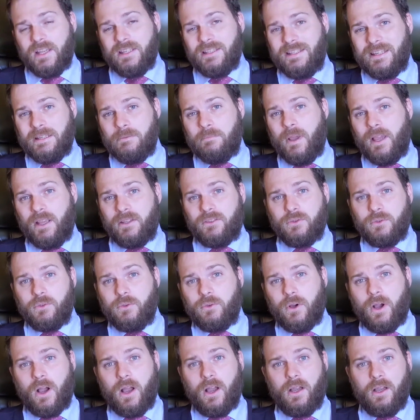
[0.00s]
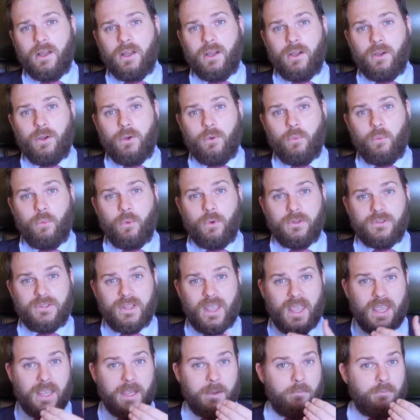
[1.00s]
Gilberto was
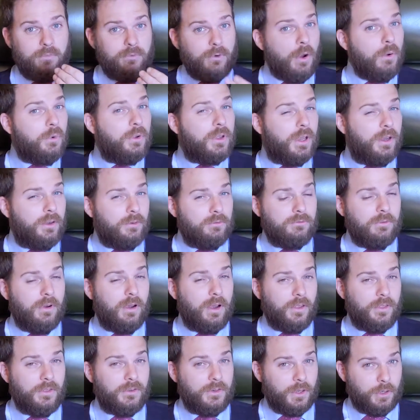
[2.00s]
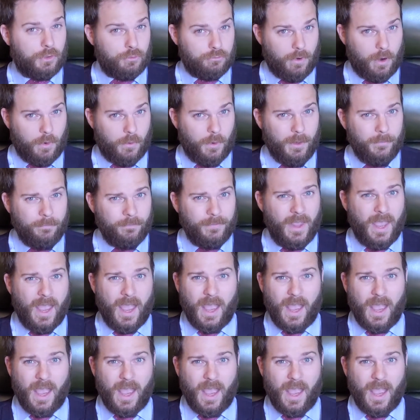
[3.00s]
a broker rather than a grower